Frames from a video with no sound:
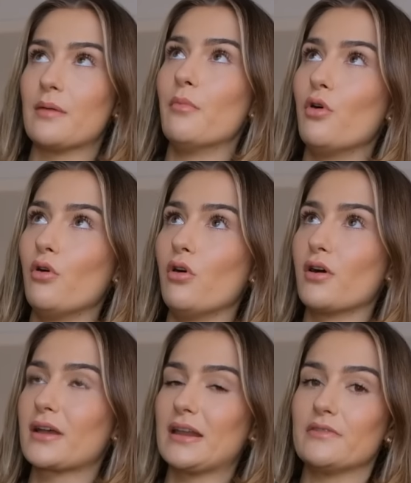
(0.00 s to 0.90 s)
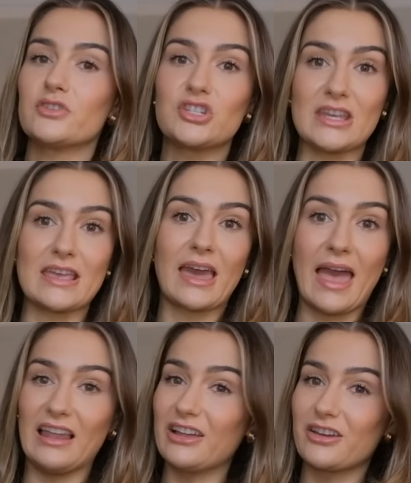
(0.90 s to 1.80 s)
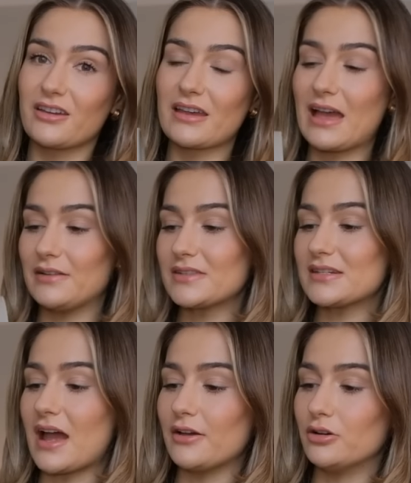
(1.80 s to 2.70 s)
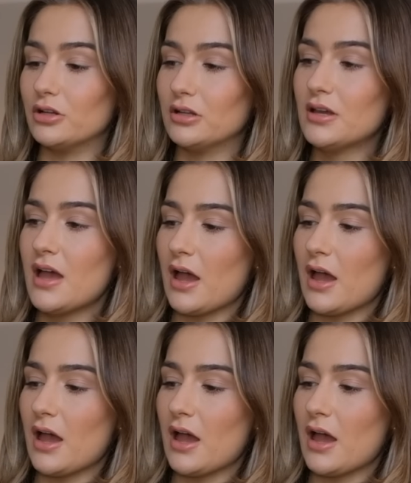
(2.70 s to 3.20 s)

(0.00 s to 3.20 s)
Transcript: a more kind of chic, elegant kind of style.